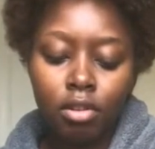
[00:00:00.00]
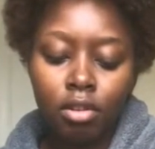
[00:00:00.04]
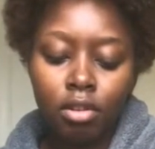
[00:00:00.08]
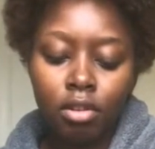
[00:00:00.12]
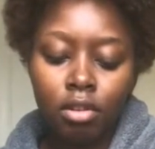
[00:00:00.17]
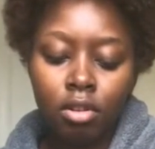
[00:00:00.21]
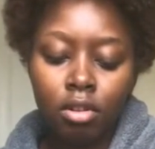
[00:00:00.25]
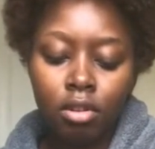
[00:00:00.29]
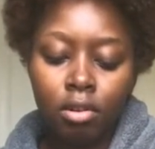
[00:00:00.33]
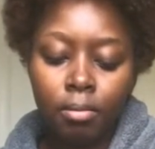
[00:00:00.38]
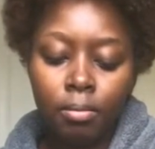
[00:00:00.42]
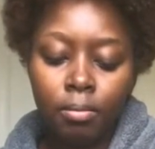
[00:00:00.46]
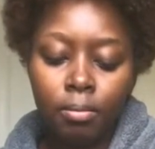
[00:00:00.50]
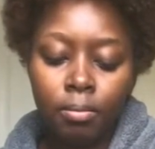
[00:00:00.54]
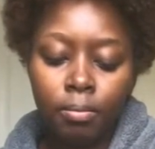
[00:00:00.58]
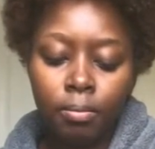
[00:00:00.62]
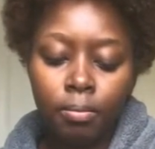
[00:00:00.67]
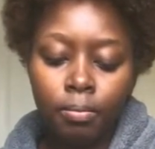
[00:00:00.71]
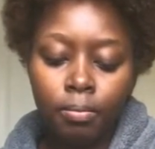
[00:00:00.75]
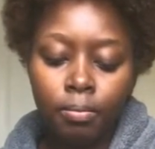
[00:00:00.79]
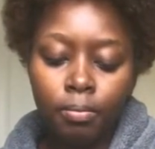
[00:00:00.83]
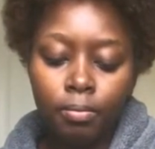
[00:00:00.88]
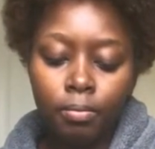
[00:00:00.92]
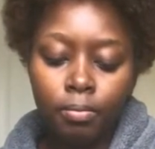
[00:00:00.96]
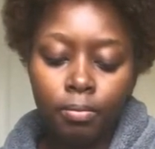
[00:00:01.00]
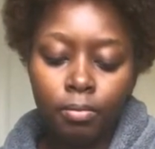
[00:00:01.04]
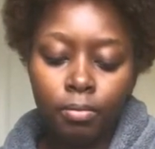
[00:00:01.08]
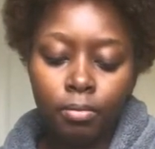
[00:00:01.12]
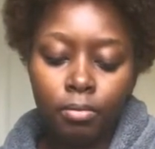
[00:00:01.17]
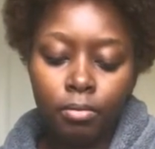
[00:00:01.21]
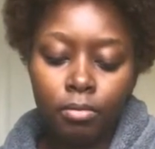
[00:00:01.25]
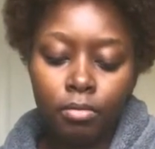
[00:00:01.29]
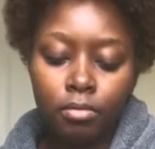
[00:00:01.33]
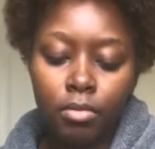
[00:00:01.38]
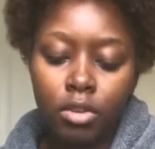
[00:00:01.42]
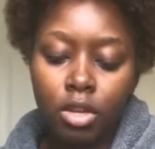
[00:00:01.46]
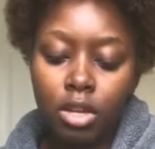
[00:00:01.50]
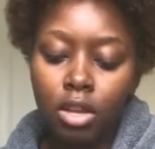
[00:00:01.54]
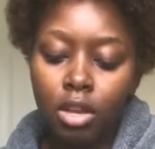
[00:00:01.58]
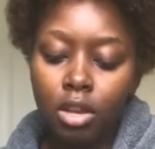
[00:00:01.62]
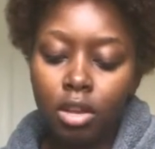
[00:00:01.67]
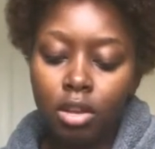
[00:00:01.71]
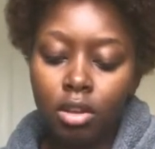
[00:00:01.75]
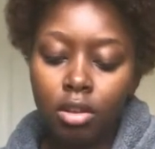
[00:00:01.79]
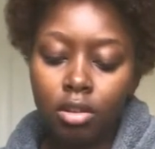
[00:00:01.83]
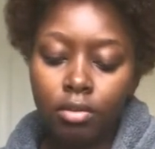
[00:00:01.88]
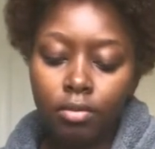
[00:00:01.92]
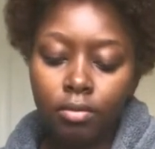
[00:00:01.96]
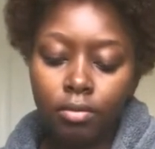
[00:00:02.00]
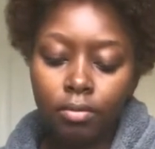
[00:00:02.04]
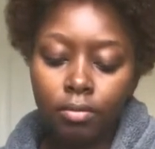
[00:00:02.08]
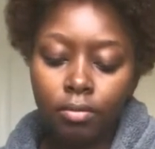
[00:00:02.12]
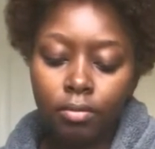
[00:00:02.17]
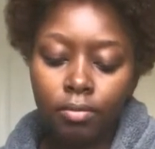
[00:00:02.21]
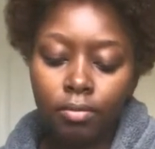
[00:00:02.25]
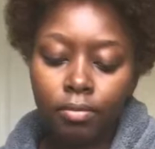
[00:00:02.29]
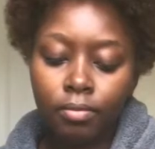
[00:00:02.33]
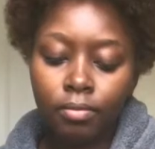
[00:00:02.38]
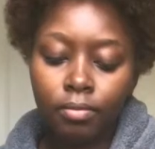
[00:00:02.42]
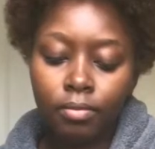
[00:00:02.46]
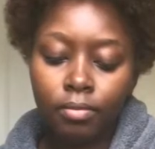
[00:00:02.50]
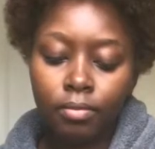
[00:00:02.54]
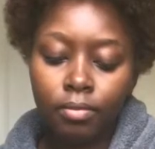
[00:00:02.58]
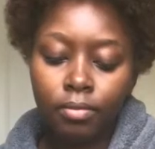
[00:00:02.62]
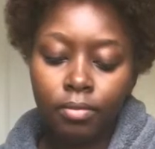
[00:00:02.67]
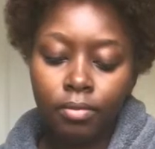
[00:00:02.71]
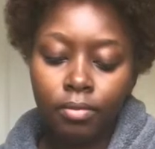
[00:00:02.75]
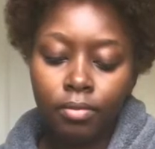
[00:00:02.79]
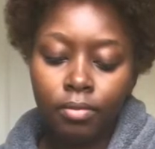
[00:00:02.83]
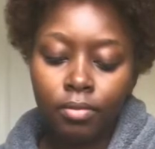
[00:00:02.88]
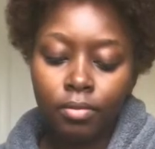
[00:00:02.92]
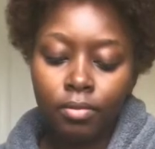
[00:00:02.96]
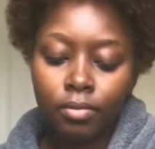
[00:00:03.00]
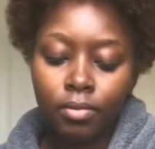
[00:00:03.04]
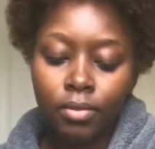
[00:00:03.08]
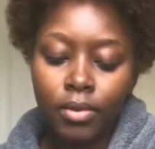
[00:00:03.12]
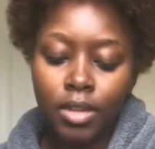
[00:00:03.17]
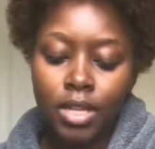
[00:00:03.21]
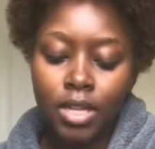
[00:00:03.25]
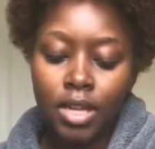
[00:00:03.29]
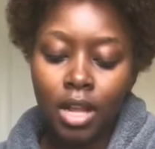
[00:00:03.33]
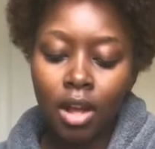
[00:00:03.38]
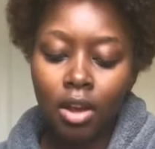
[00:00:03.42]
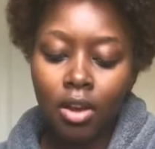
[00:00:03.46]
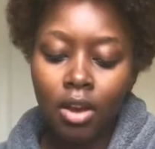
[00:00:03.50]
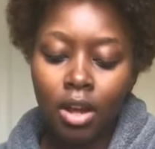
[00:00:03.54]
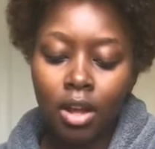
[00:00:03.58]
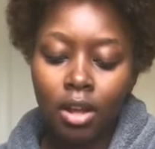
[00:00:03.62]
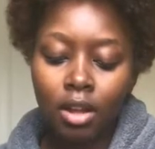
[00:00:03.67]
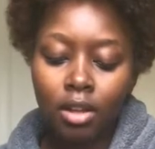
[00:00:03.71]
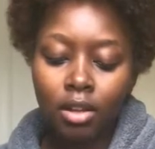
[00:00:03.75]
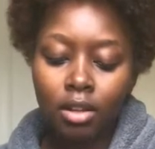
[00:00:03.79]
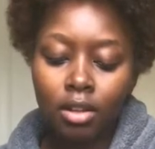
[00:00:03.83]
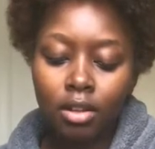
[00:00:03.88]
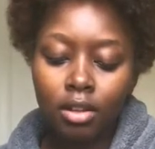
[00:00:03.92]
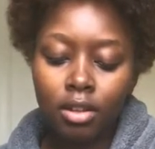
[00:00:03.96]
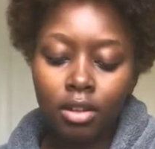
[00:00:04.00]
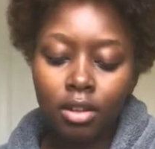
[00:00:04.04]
Um, but yeah, that's how I